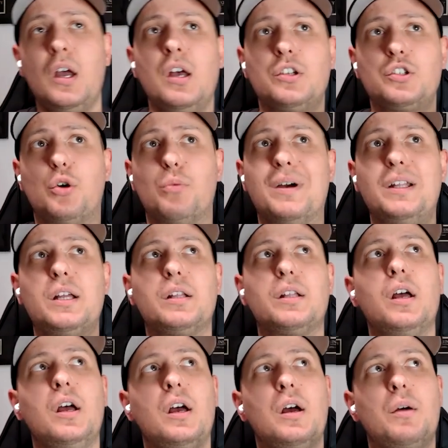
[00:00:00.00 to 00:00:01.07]
So by that
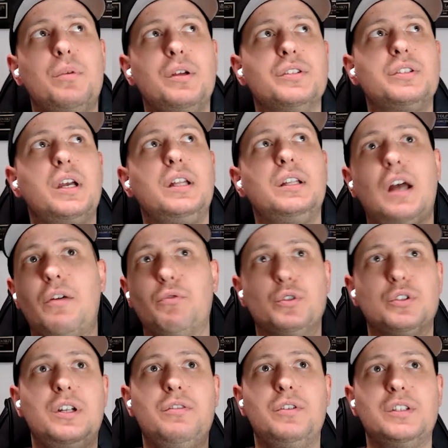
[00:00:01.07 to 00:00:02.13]
being said, yeah, I was
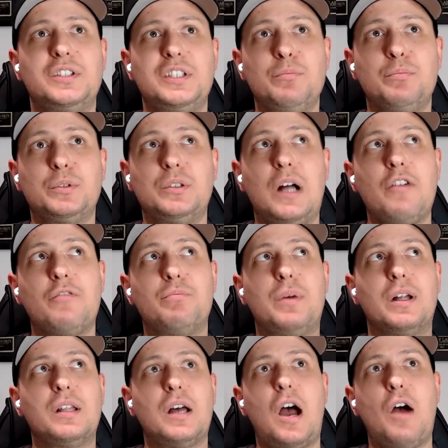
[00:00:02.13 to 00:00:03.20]
living simple life,
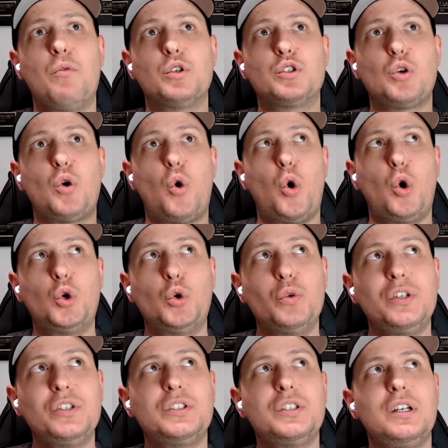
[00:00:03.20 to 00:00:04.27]
but I was
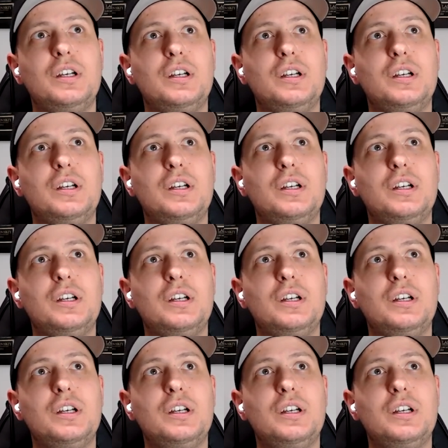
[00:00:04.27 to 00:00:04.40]
always